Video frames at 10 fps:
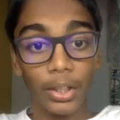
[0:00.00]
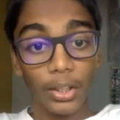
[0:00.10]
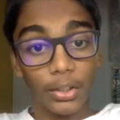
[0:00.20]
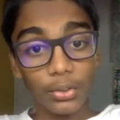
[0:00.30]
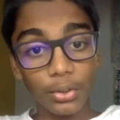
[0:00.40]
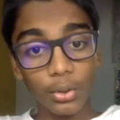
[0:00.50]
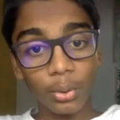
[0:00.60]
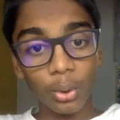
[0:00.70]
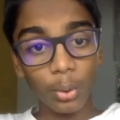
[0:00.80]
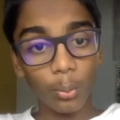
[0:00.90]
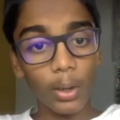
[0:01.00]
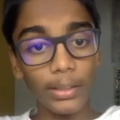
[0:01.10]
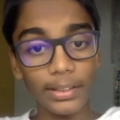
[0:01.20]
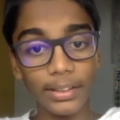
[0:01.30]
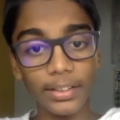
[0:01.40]
So
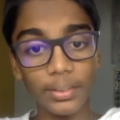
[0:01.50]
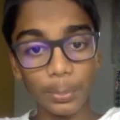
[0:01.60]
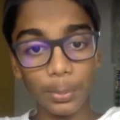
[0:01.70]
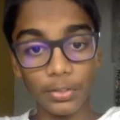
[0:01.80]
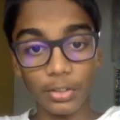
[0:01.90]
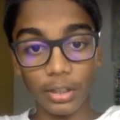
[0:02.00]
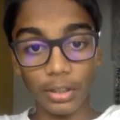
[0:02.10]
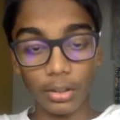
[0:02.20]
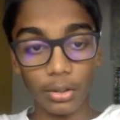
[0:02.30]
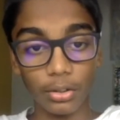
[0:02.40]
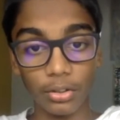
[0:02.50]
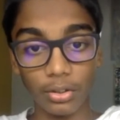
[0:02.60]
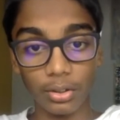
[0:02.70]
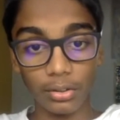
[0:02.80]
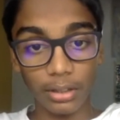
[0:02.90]
what is special on
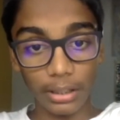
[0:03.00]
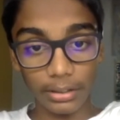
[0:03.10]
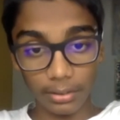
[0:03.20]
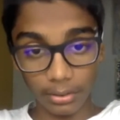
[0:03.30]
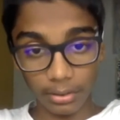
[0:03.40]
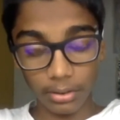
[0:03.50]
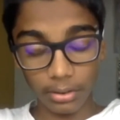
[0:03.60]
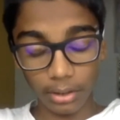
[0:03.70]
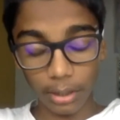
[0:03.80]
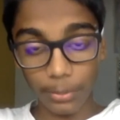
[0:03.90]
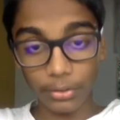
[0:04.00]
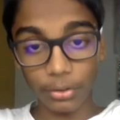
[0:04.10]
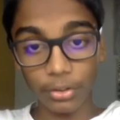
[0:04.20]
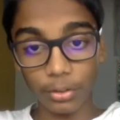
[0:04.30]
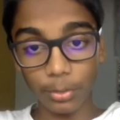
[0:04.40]
this that happens
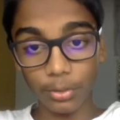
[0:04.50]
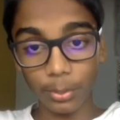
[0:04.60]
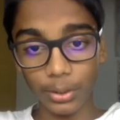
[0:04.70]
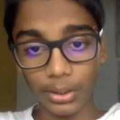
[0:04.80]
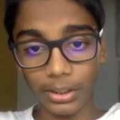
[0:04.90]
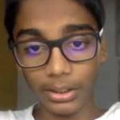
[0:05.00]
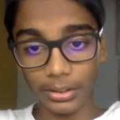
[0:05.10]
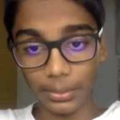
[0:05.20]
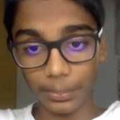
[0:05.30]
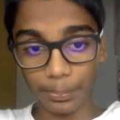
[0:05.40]
on December 17th?